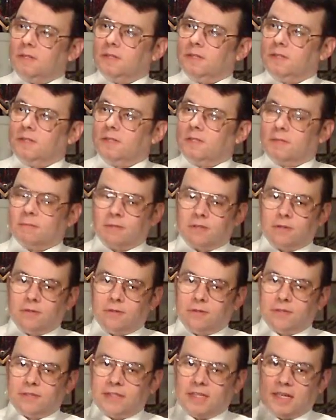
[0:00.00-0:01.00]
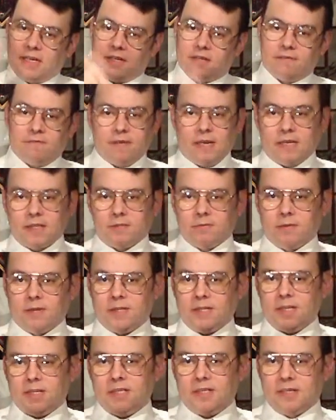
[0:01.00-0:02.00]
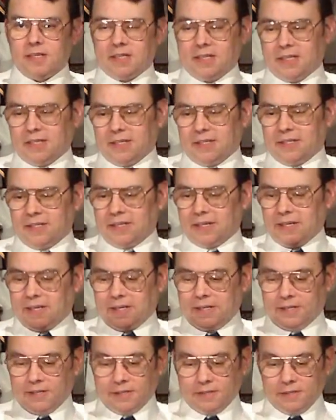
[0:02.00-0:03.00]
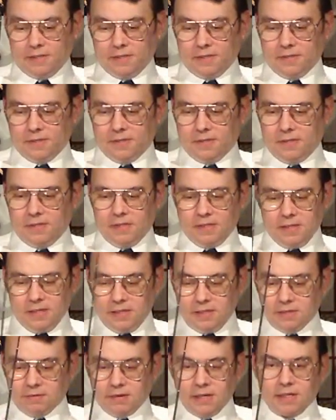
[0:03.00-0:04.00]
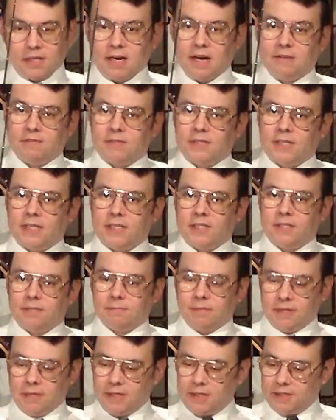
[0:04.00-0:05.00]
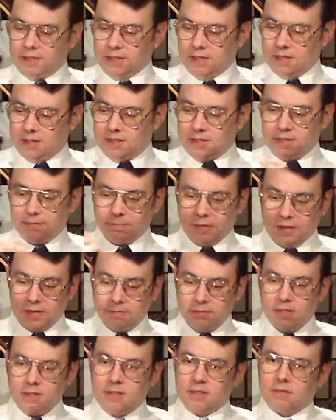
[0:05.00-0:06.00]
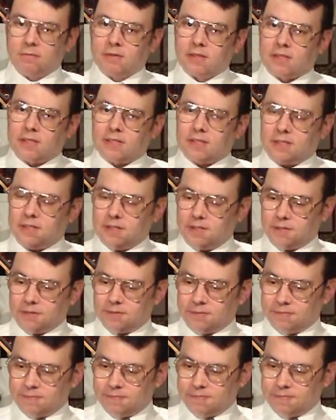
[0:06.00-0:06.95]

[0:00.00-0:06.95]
do some cool sound effects with it, and it's a great conversation piece. You can play music with it too.